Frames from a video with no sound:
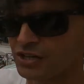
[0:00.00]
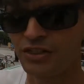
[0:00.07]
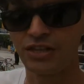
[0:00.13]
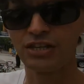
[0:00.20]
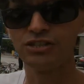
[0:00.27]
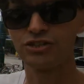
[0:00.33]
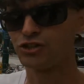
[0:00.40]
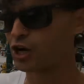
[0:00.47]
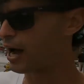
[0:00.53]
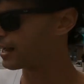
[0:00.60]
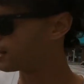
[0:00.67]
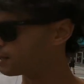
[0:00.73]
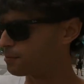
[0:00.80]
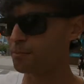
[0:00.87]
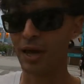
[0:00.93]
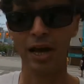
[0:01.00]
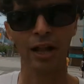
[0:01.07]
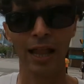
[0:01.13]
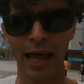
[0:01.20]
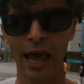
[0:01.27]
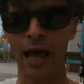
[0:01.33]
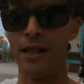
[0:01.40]
and these giant
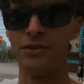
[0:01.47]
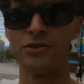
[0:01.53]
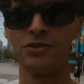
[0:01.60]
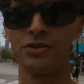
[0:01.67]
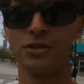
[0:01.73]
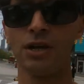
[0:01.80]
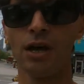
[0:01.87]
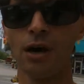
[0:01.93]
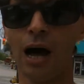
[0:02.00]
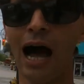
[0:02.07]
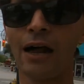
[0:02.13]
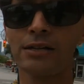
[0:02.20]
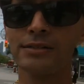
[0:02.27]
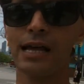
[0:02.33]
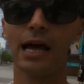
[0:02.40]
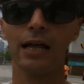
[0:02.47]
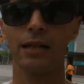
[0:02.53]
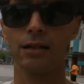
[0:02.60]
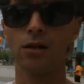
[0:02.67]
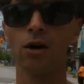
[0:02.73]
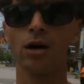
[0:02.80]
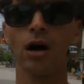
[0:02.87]
male hands. How does
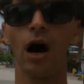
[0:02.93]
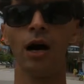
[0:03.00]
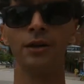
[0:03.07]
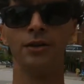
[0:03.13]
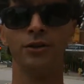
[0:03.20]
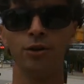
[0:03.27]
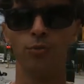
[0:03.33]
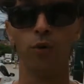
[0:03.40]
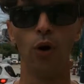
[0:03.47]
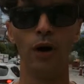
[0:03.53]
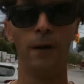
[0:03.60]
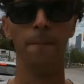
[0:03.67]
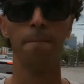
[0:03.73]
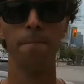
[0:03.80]
that look on your boy?